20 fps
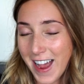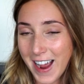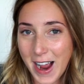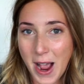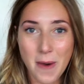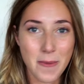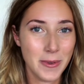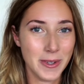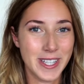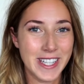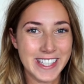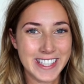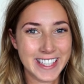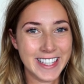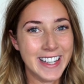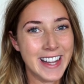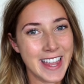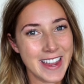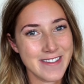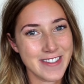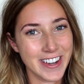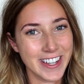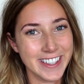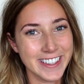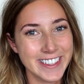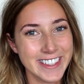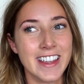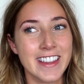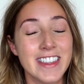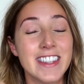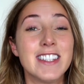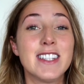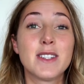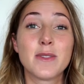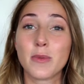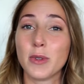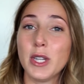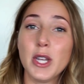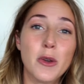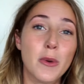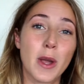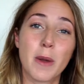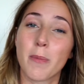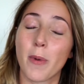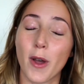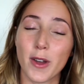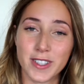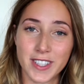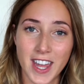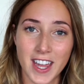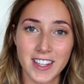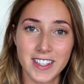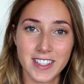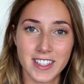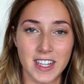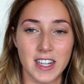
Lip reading: Couple disclaimers, this is a really quick process.